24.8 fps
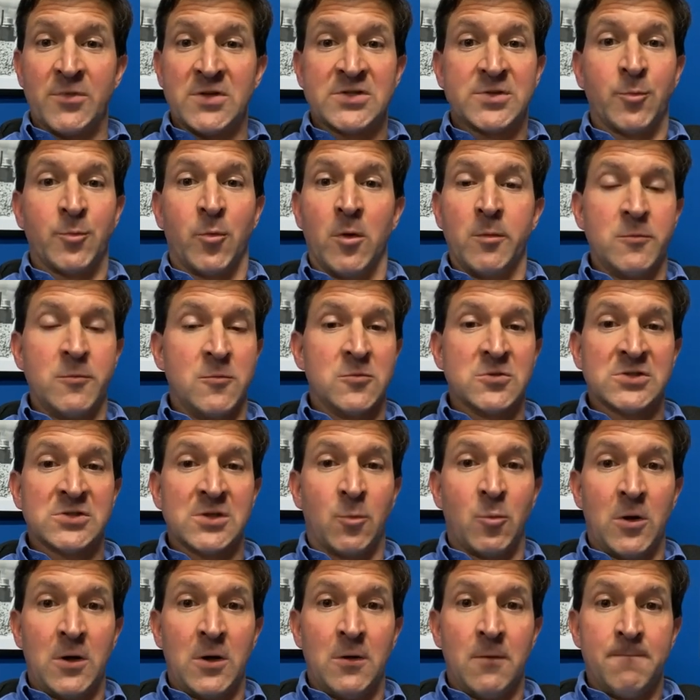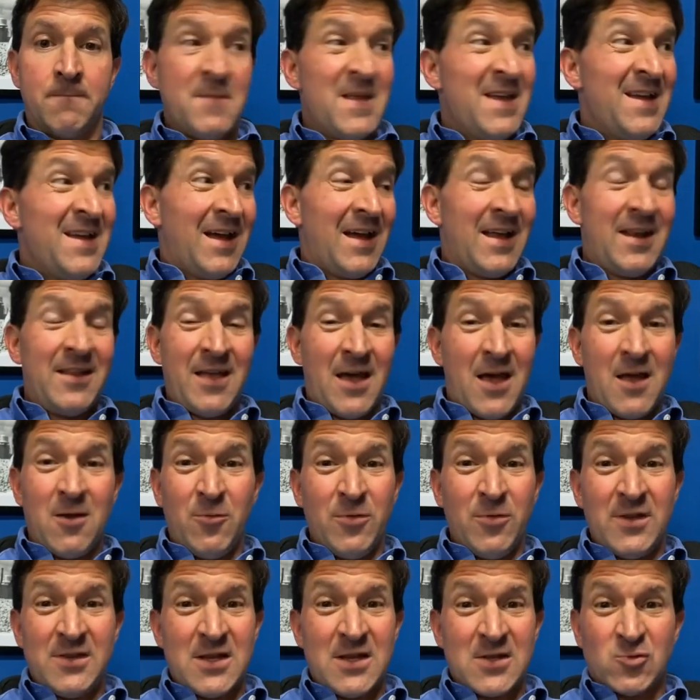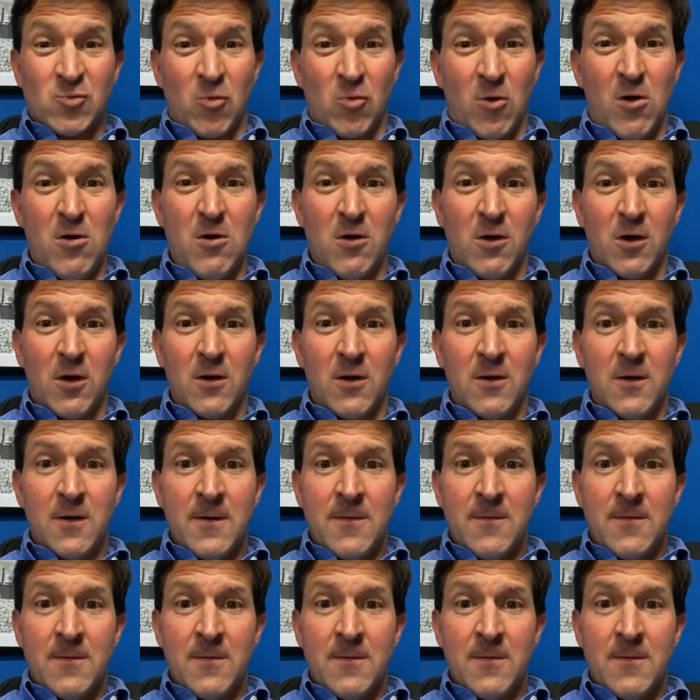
this appointment with someone? And I don't think that's wrong.